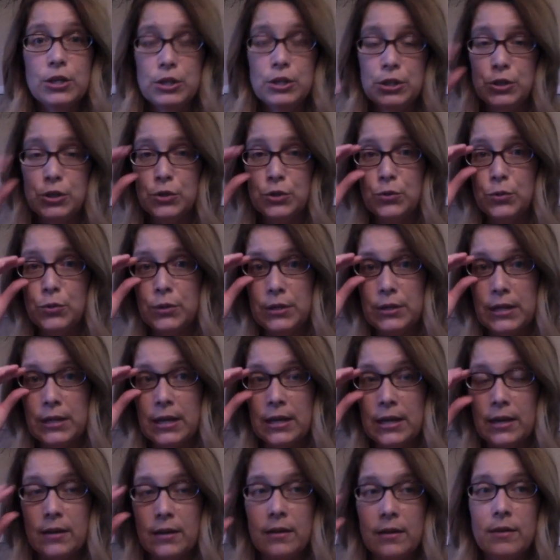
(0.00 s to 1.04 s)
to
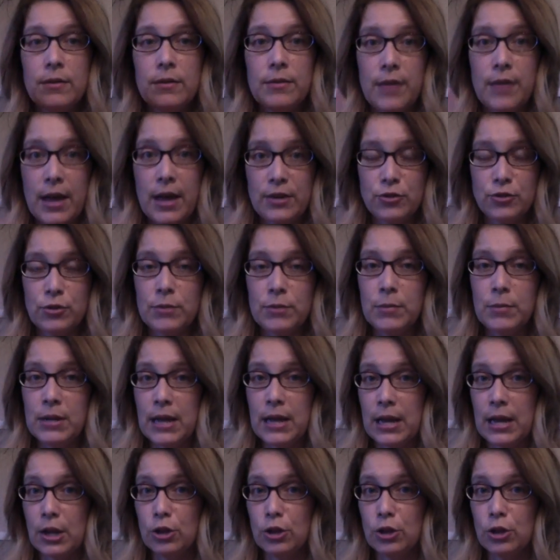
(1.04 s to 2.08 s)
get that treatment
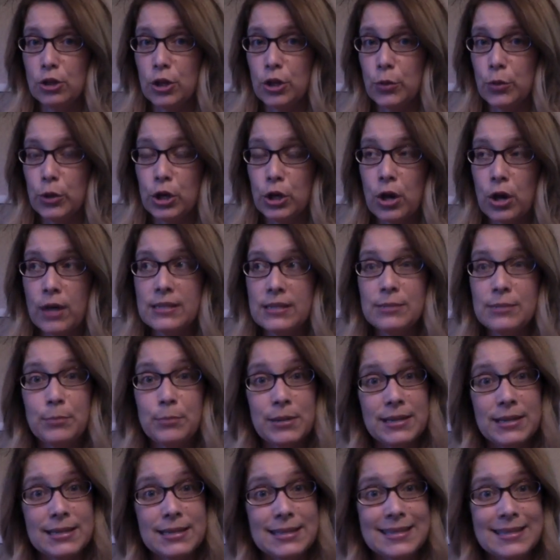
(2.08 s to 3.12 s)
at a lower cost, but
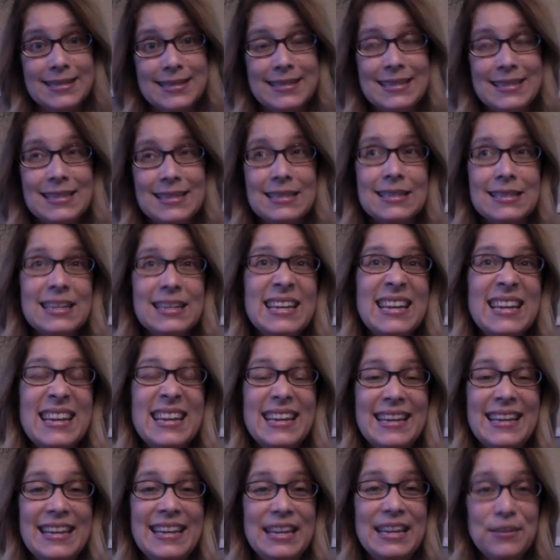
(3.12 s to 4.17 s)
it's still,
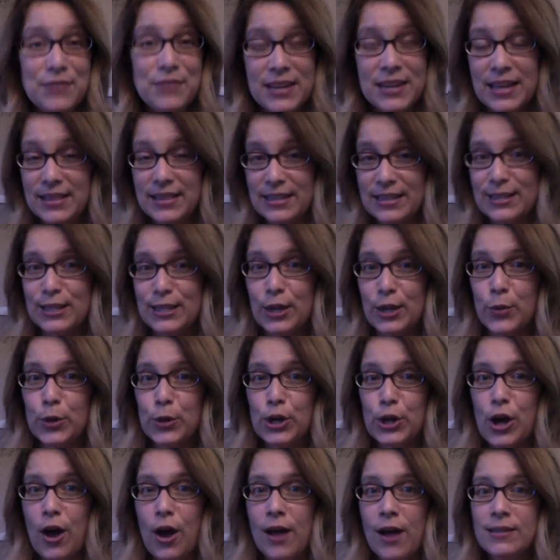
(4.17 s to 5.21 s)
even at this lower
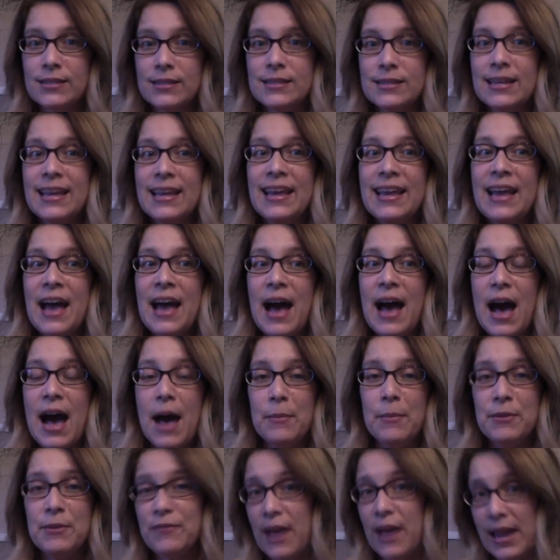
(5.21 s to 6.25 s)
cost,
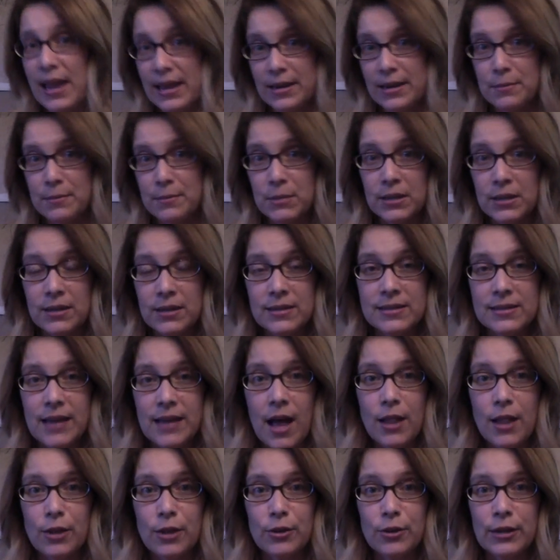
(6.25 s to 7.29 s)
if I had $1 million
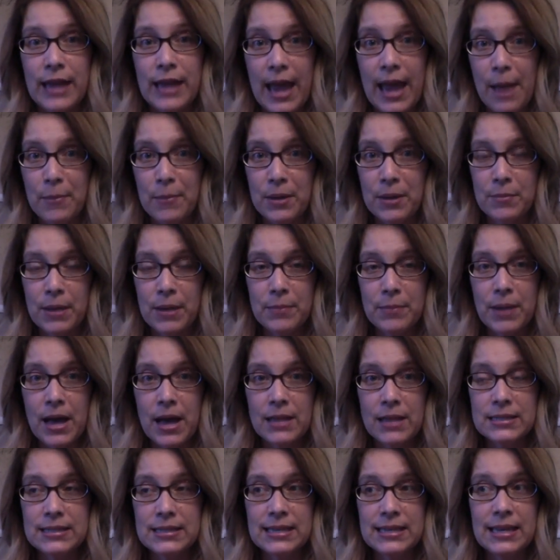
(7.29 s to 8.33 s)
cap on my
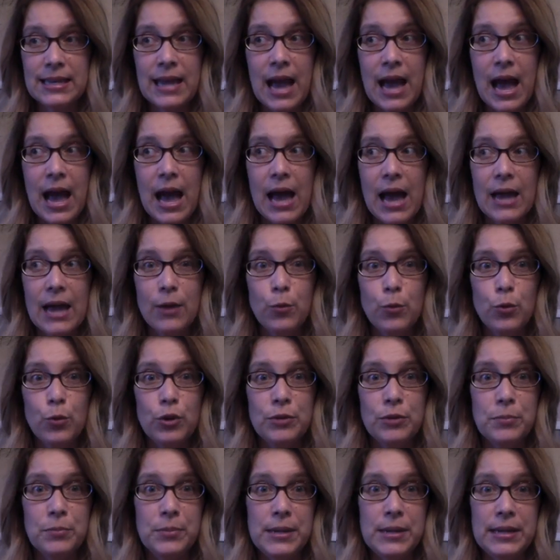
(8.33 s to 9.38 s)
policy, I
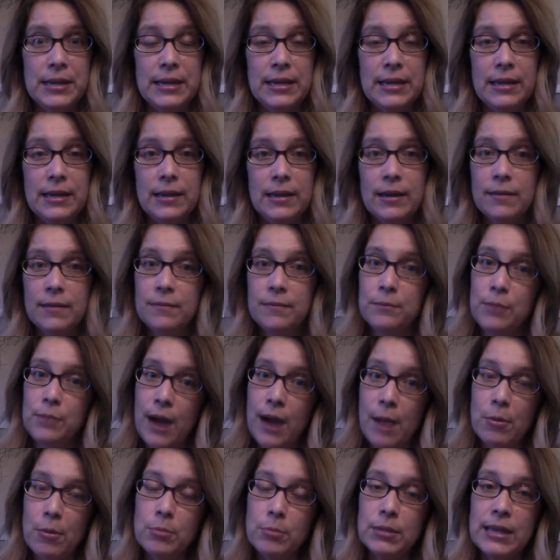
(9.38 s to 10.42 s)
would be
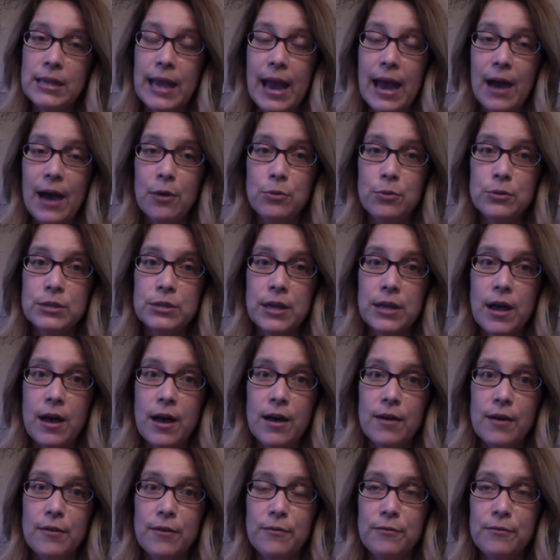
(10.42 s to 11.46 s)
probably out
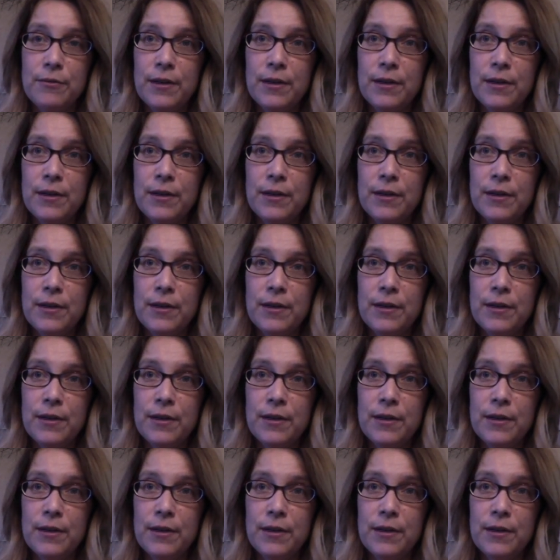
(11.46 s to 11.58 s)
of